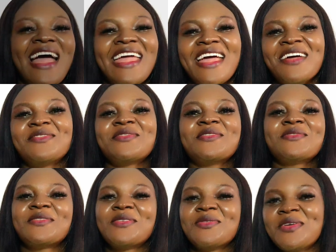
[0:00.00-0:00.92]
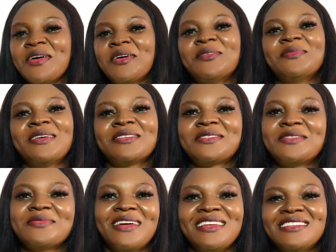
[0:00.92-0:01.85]
Everyone, welcome back
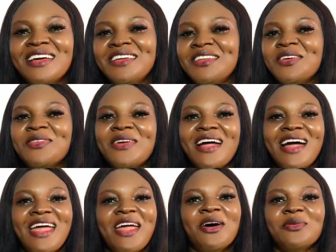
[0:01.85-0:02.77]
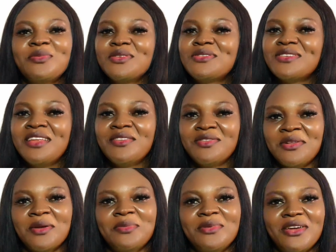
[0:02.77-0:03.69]
to my channel where I help you to
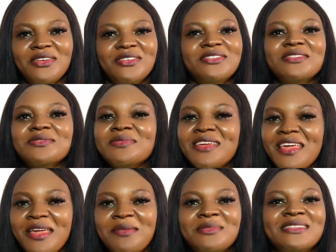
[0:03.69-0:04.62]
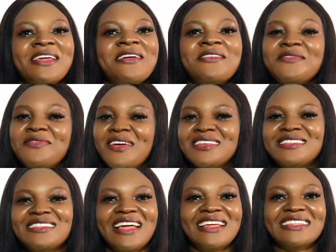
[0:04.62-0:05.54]
level up your YouTube games
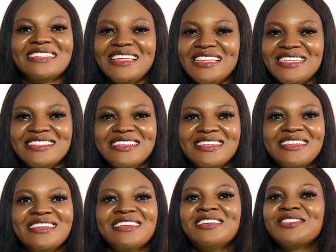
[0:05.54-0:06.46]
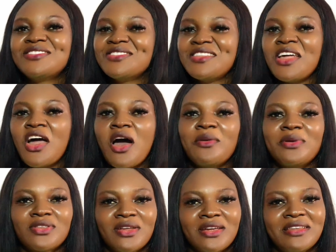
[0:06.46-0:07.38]
fast and easy. Today I'll
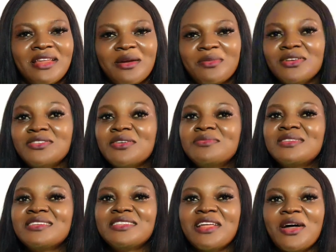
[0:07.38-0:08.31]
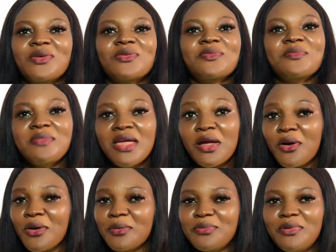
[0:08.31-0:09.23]
be talking about something that will make
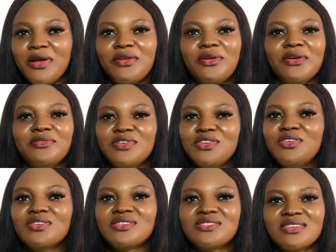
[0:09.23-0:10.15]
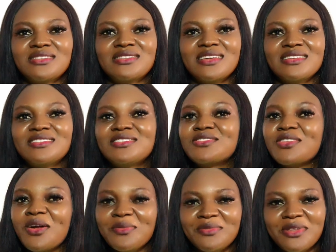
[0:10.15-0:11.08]
or break your video success:
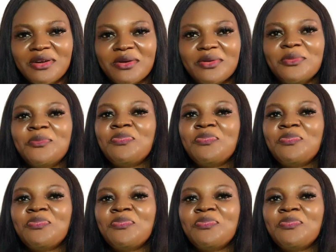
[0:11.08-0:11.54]
thumbnail.